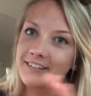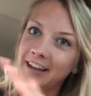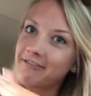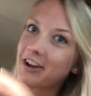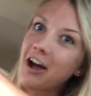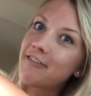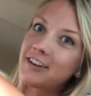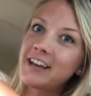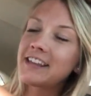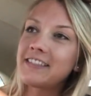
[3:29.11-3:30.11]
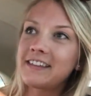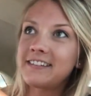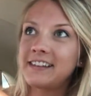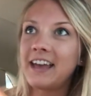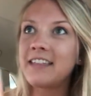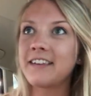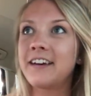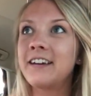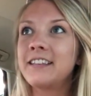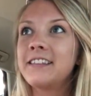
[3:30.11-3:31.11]
like recover like this together.
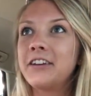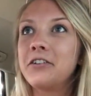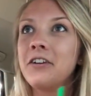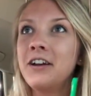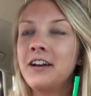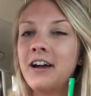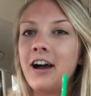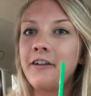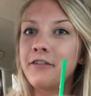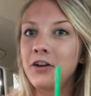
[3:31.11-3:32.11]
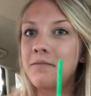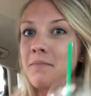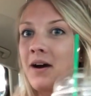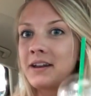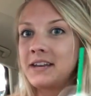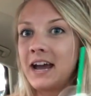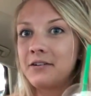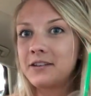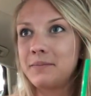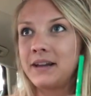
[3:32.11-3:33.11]
And so I feel like mine
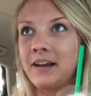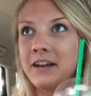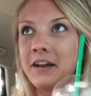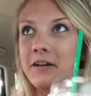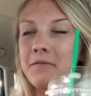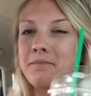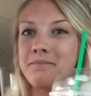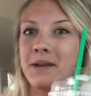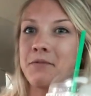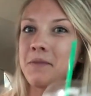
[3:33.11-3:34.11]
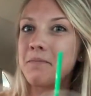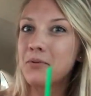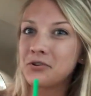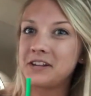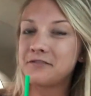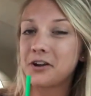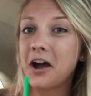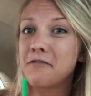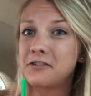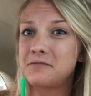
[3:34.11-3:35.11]
now is a bit like, maybe my body's
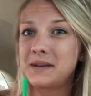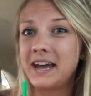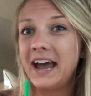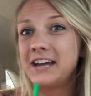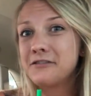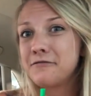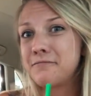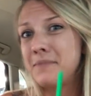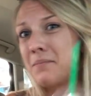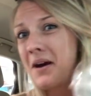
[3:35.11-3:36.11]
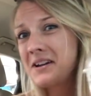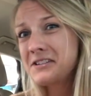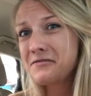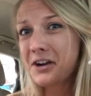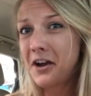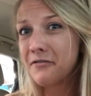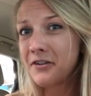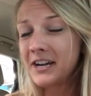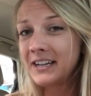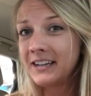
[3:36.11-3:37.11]
recovered a bit ahead of my mind
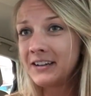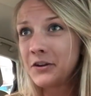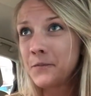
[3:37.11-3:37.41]
recovering,